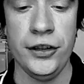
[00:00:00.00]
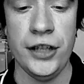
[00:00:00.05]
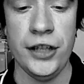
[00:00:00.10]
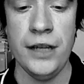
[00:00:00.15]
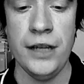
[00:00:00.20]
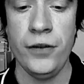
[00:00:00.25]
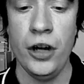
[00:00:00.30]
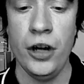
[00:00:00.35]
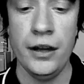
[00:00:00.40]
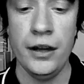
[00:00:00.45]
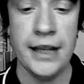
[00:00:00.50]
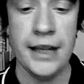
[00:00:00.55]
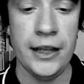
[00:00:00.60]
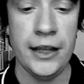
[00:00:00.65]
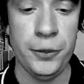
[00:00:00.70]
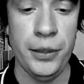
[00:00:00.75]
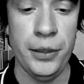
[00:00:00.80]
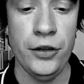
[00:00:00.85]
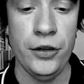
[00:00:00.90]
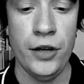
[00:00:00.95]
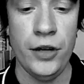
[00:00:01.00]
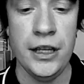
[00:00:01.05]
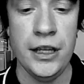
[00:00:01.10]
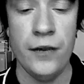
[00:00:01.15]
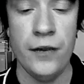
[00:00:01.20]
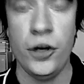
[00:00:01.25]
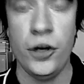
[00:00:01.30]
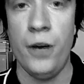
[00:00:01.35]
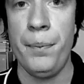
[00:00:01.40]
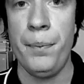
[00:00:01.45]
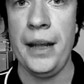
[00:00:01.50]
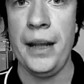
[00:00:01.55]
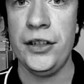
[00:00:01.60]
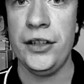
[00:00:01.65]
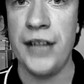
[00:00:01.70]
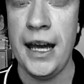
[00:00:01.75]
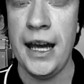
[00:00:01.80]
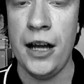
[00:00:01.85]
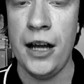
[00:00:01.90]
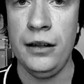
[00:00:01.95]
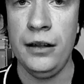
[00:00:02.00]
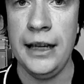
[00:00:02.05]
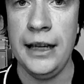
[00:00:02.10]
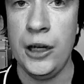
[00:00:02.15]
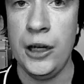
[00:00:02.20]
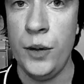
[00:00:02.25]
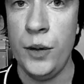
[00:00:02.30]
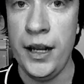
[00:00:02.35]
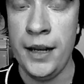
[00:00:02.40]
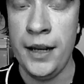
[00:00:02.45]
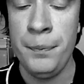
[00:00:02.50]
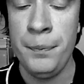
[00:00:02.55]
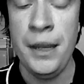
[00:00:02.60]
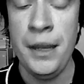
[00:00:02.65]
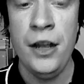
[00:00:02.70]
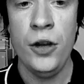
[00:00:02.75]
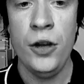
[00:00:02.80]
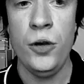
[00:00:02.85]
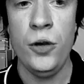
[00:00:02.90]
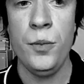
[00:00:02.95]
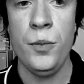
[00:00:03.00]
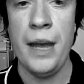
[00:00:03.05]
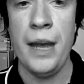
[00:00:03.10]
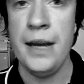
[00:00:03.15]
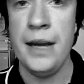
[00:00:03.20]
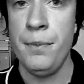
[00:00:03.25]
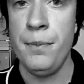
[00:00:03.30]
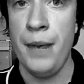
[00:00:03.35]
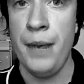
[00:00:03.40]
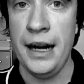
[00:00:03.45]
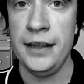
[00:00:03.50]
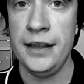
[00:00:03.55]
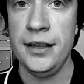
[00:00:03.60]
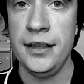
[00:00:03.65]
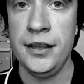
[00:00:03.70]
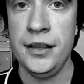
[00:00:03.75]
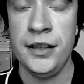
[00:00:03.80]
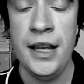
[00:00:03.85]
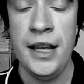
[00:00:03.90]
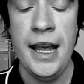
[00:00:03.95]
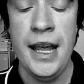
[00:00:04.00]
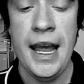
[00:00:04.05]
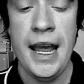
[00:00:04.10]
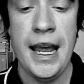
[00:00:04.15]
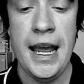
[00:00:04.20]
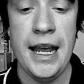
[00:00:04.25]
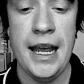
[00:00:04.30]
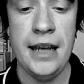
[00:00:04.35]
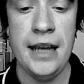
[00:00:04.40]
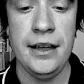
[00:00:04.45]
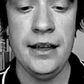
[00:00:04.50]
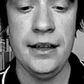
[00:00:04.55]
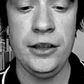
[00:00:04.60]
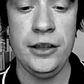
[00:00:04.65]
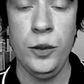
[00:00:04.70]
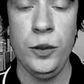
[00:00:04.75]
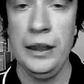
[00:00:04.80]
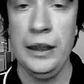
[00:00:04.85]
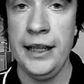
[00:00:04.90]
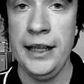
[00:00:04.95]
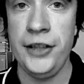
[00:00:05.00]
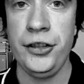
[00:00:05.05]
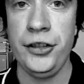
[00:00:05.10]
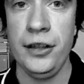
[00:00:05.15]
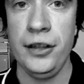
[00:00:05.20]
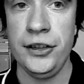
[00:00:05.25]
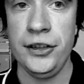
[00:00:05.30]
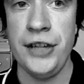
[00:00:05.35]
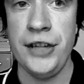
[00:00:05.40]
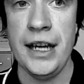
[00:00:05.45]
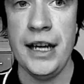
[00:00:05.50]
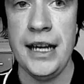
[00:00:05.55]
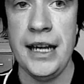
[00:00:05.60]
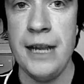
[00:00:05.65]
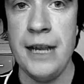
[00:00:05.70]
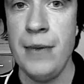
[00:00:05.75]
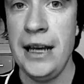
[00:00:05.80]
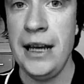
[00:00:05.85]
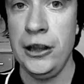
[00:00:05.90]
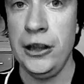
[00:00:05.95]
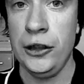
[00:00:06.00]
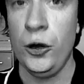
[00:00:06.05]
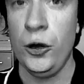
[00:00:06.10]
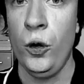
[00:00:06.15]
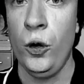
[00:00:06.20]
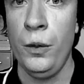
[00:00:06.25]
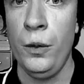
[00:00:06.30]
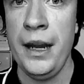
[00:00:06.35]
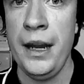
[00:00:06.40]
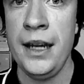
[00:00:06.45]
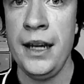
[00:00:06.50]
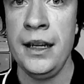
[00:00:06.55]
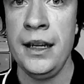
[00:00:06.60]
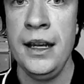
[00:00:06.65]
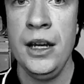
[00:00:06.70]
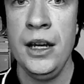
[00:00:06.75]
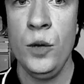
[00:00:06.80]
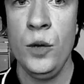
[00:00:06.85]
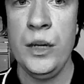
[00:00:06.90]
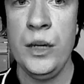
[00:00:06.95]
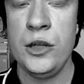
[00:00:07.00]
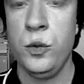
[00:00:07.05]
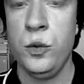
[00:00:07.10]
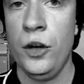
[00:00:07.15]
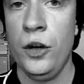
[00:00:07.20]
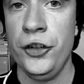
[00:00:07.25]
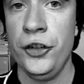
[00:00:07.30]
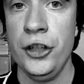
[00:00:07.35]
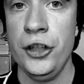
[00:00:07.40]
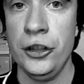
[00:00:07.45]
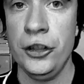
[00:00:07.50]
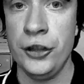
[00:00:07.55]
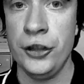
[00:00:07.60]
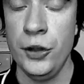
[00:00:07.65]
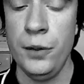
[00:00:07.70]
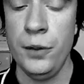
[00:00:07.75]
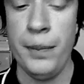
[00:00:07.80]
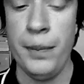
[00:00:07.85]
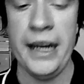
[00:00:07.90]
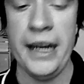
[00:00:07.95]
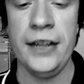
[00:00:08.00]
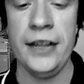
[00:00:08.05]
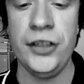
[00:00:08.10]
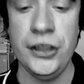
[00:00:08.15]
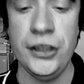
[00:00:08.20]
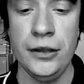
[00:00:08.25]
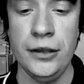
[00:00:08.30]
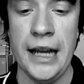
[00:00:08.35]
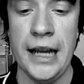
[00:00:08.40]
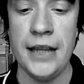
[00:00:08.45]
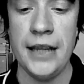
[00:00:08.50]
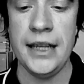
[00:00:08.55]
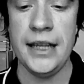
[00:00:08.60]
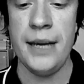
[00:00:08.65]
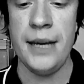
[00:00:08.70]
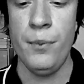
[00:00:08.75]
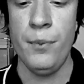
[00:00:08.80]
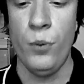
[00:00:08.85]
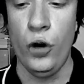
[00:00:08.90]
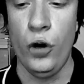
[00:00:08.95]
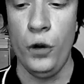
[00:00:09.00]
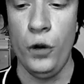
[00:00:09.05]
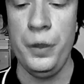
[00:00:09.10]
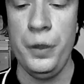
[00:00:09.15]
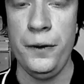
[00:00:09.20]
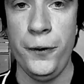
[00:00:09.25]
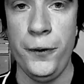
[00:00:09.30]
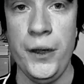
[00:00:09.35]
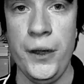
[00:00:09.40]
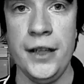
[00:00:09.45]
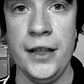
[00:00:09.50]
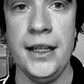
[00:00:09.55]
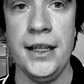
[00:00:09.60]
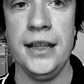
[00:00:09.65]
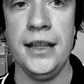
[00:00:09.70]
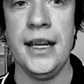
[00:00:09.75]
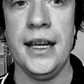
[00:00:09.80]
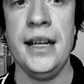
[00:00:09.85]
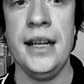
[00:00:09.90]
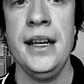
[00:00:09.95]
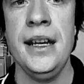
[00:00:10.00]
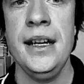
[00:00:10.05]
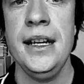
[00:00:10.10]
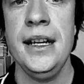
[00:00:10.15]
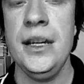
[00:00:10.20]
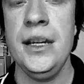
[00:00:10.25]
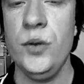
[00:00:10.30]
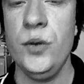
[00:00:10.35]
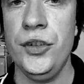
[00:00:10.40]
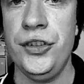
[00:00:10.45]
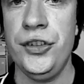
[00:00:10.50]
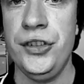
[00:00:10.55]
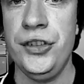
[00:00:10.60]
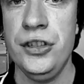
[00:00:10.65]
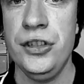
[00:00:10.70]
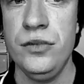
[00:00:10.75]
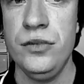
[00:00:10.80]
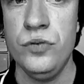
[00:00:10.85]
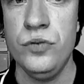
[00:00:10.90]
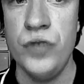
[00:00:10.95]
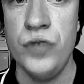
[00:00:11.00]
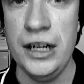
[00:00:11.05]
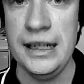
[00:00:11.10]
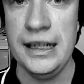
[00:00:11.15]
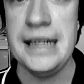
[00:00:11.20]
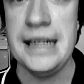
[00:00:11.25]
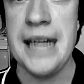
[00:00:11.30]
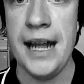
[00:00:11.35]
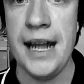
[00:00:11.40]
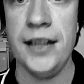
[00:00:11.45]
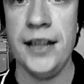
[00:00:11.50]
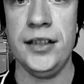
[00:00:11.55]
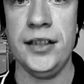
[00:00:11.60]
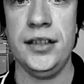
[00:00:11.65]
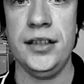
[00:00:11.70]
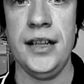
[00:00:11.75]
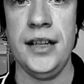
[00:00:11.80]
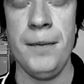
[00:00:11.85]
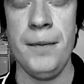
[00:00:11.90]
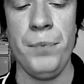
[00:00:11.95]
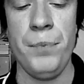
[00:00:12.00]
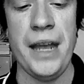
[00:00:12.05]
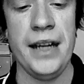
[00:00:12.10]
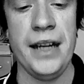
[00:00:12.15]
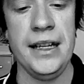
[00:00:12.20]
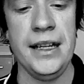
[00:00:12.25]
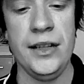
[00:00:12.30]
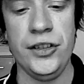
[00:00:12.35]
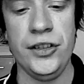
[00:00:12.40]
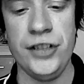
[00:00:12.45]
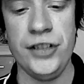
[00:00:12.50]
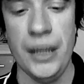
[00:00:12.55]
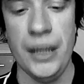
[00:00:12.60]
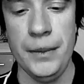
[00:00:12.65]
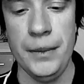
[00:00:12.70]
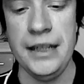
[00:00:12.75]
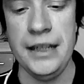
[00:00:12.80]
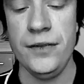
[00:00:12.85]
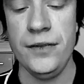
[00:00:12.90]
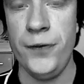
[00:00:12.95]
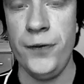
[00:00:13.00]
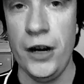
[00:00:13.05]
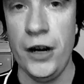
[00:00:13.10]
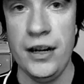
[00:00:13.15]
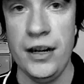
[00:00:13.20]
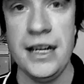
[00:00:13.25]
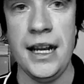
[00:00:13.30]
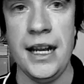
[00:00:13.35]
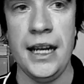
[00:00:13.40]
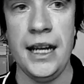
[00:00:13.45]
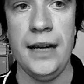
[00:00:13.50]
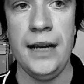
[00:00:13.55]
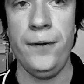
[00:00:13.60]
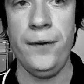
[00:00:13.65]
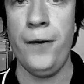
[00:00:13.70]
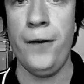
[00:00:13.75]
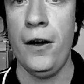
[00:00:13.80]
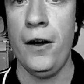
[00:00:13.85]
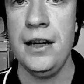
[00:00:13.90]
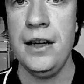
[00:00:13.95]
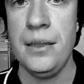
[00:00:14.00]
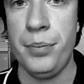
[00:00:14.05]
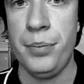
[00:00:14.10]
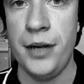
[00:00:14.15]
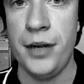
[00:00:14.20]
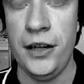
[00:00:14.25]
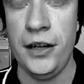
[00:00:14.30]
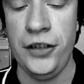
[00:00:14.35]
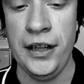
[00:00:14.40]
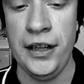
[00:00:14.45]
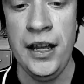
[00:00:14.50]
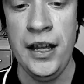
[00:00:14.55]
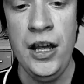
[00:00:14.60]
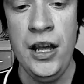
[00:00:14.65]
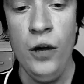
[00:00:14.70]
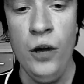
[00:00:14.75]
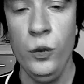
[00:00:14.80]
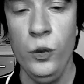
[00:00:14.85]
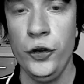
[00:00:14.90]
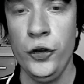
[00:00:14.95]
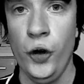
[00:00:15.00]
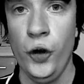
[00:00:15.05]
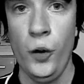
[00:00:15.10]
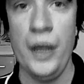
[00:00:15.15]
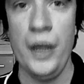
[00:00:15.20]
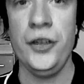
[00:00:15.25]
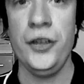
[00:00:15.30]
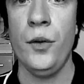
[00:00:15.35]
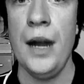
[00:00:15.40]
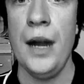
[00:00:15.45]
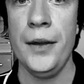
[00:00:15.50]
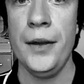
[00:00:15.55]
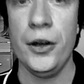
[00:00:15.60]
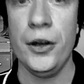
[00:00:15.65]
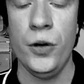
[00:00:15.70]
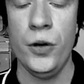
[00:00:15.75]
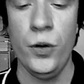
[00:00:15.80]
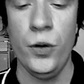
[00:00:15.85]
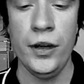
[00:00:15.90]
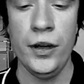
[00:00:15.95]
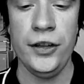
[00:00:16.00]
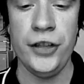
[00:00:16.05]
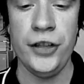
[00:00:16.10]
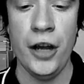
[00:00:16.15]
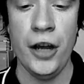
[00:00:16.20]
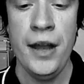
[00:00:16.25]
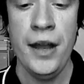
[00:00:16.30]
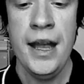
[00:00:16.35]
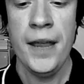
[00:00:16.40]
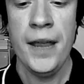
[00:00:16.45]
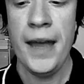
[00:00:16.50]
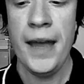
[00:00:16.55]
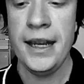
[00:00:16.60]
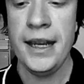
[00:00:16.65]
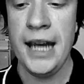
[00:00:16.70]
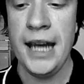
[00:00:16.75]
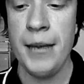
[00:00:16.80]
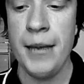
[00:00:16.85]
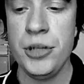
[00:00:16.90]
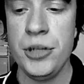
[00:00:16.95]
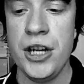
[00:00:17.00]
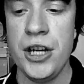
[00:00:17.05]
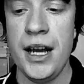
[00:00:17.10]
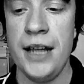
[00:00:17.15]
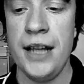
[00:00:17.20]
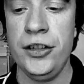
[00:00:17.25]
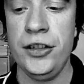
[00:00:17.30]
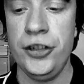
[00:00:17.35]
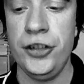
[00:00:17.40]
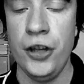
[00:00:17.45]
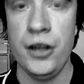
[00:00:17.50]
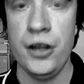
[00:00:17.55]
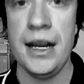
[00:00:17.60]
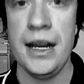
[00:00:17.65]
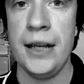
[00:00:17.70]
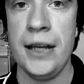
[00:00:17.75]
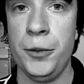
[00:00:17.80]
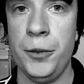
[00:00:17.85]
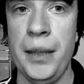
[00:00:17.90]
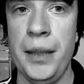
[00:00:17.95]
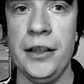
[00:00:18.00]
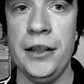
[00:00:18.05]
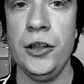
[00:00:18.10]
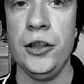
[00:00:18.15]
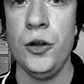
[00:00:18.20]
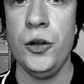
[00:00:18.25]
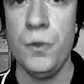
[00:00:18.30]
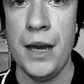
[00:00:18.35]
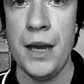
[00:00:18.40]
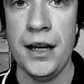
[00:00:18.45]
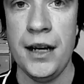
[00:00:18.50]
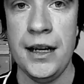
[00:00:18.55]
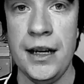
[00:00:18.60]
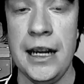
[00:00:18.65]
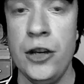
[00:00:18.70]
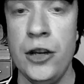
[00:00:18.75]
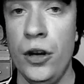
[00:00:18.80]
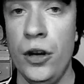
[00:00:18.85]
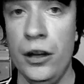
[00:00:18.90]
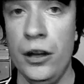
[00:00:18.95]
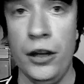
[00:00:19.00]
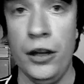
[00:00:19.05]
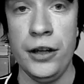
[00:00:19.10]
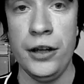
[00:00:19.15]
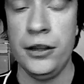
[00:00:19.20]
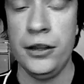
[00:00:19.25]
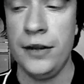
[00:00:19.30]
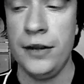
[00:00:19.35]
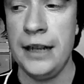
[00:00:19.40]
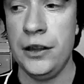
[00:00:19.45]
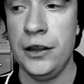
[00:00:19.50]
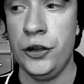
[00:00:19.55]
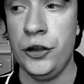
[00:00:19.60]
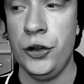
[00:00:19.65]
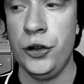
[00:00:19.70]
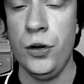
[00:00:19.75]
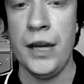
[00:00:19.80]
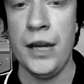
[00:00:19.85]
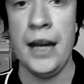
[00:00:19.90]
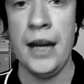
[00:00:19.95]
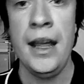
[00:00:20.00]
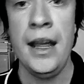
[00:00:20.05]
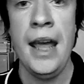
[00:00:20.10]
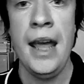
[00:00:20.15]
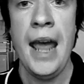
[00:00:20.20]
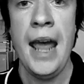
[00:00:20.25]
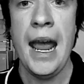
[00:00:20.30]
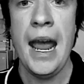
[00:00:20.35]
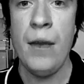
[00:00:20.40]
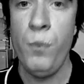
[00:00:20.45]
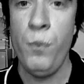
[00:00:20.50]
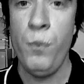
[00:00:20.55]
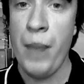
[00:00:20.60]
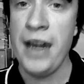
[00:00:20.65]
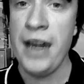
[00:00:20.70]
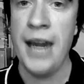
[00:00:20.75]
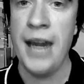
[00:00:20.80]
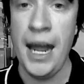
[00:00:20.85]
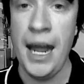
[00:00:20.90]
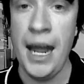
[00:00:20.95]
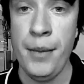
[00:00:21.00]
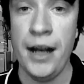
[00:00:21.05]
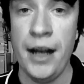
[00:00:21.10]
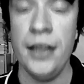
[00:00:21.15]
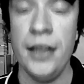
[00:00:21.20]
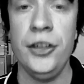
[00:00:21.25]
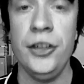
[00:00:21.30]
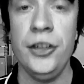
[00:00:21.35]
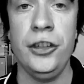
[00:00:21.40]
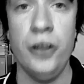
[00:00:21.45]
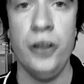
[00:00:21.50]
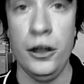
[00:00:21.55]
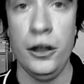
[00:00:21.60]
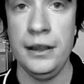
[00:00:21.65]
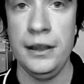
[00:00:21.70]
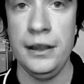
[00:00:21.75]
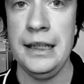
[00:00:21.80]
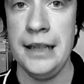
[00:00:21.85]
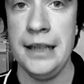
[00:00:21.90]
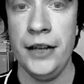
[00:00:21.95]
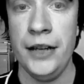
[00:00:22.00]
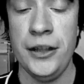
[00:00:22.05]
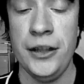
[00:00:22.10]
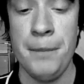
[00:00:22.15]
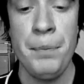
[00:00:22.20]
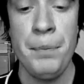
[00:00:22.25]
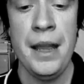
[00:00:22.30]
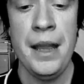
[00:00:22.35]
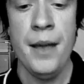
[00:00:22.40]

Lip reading: So you've got Gaspar Noé, you've got Pascal Leguer, who made Martyrs, and to a lesser extent he made The Tall Man, which wasn't as good, but it still had that morbid feeling that it was really tense, and that it's something very negative, very depressing, was always around the corner. So they capture a certain aspect of humanity, and not a lot of directors do that, and Bent Hammer certainly does it.